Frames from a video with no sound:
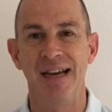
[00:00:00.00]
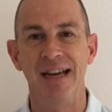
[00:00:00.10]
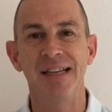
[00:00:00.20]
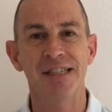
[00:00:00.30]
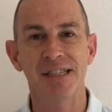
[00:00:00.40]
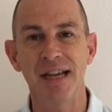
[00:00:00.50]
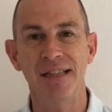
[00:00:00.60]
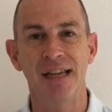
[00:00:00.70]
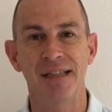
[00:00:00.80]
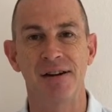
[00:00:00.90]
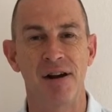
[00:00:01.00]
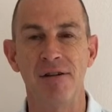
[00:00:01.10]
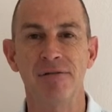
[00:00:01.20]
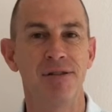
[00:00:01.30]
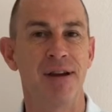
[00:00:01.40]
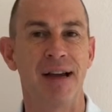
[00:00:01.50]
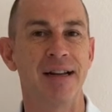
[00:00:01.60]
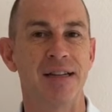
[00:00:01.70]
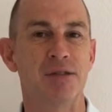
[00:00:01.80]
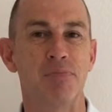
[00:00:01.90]
It's said that the road to
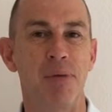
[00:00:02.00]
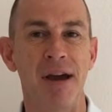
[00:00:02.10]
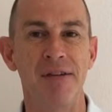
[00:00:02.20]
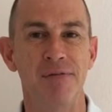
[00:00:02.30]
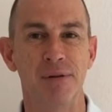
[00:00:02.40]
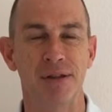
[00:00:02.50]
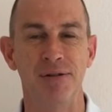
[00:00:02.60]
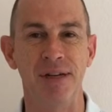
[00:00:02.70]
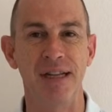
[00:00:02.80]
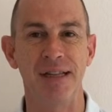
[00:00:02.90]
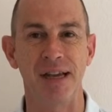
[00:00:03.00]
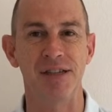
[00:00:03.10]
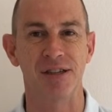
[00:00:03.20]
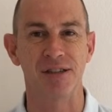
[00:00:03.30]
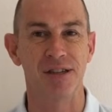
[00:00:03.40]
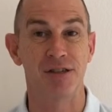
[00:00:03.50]
hell is paved with good intentions.